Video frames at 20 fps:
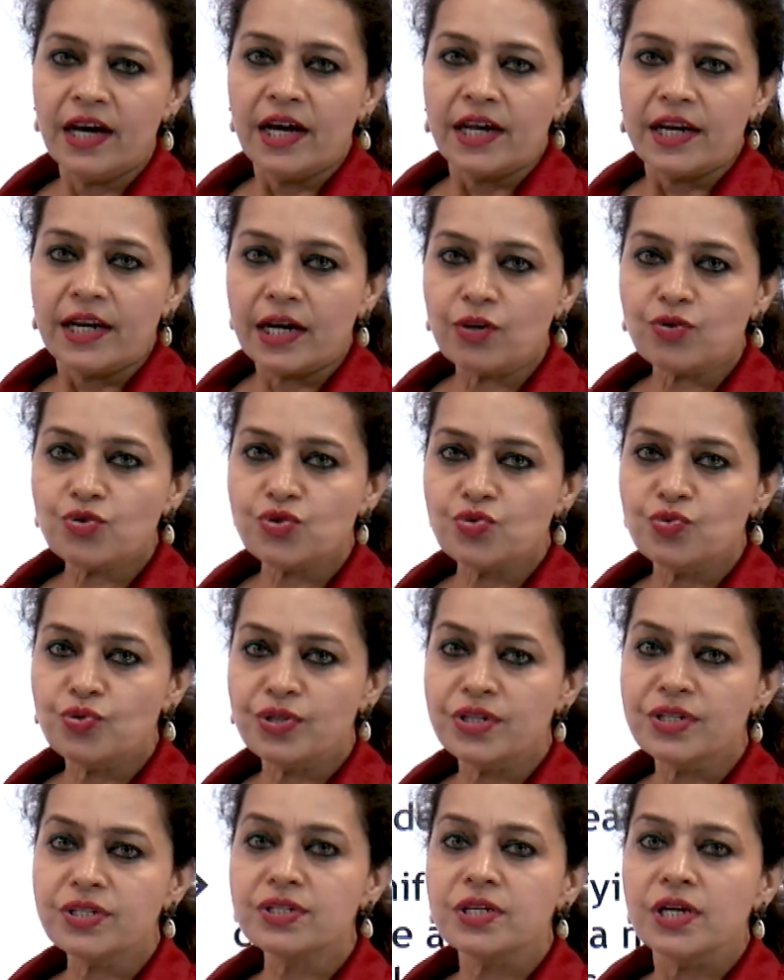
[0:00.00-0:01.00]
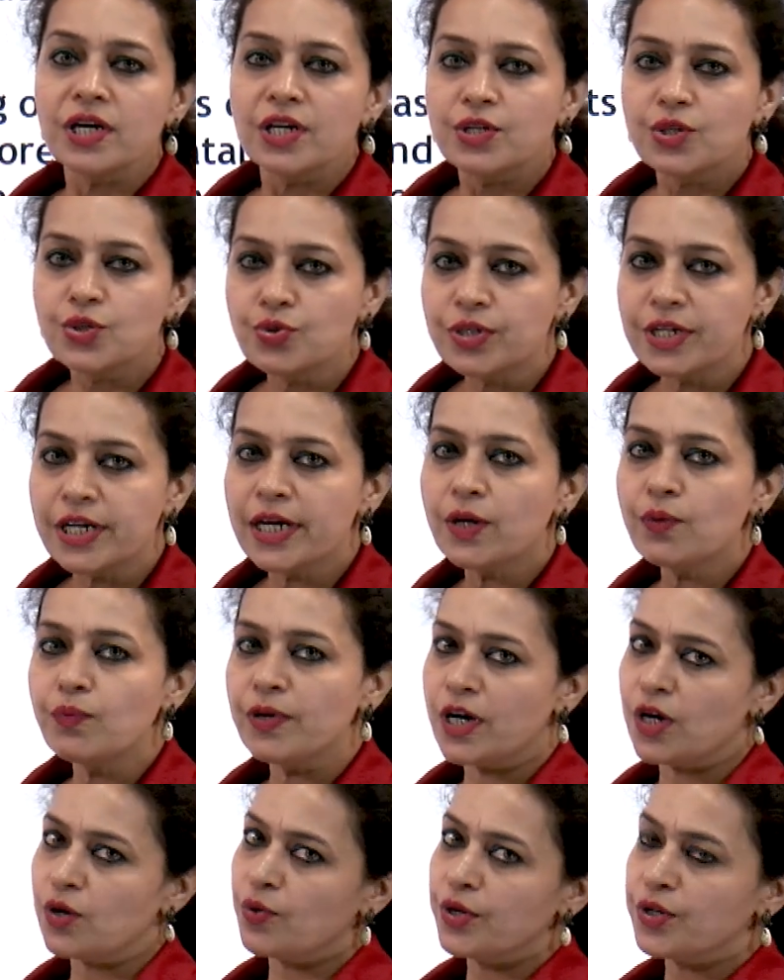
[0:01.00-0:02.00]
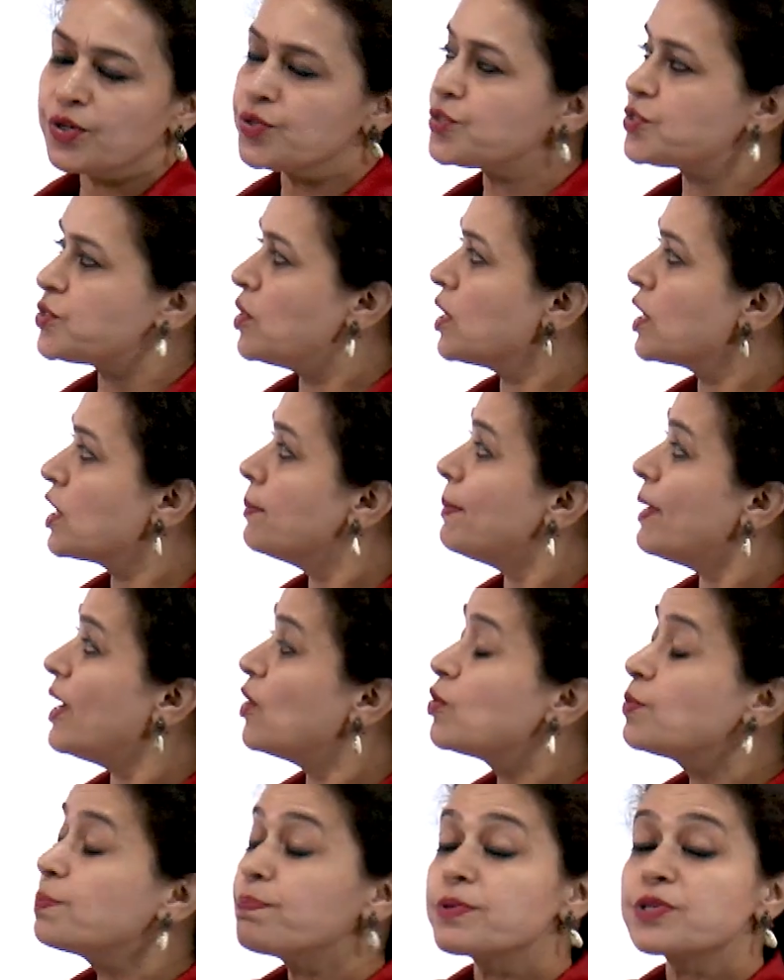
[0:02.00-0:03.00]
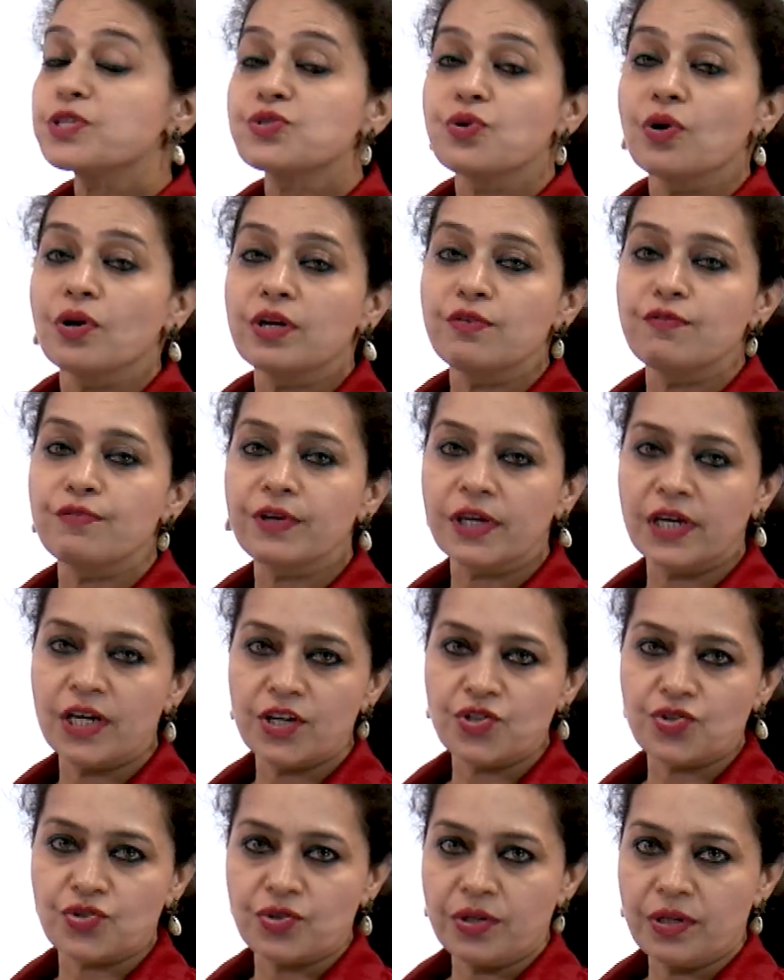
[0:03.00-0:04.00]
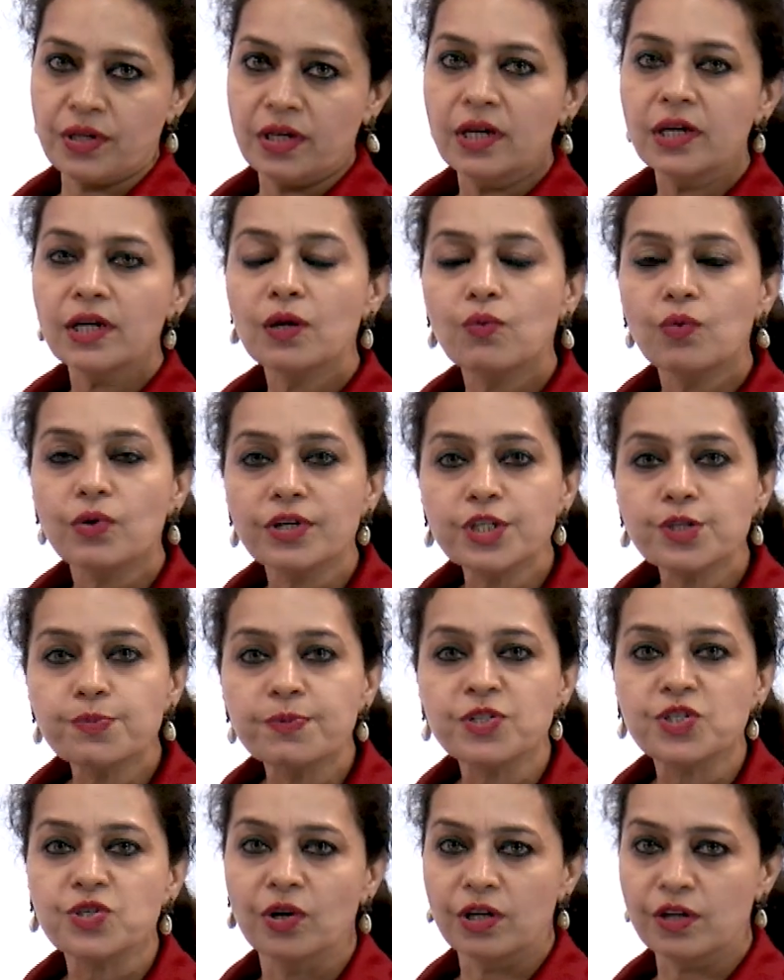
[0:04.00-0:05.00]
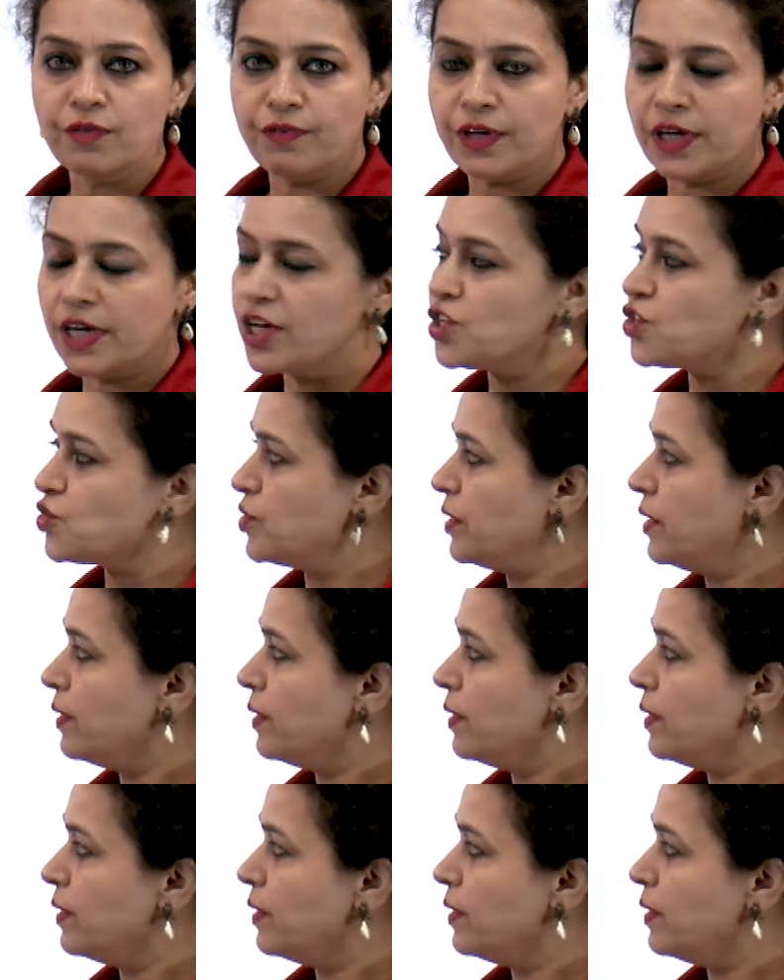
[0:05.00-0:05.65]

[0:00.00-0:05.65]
Now students, today we are going to talk about personification. Now what is personification?